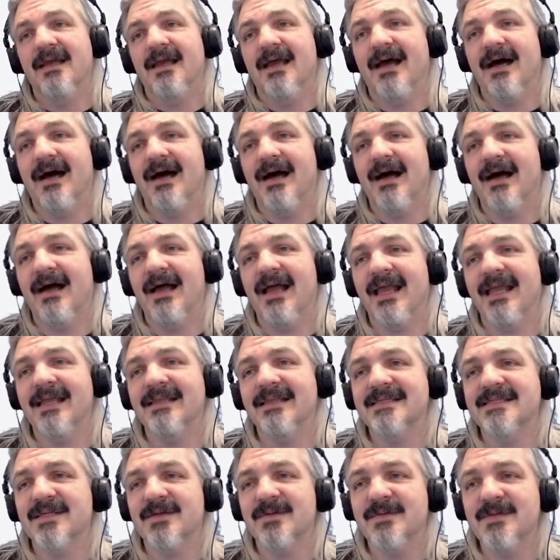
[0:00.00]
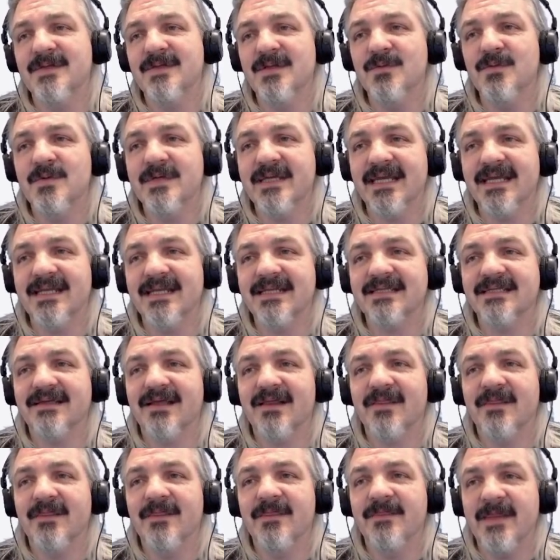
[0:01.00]
And so you'll get
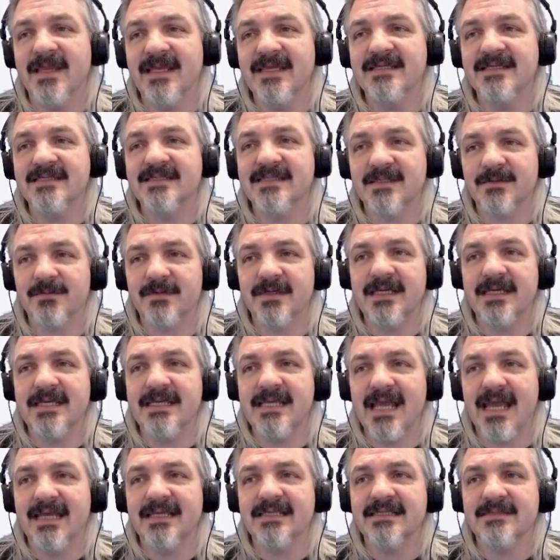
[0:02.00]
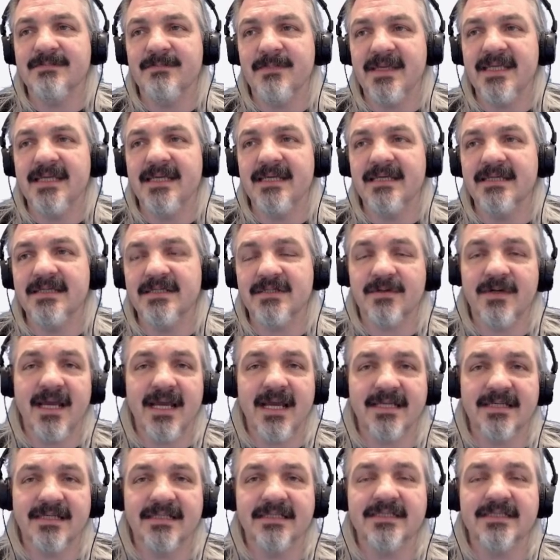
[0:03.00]
these three as being tracked,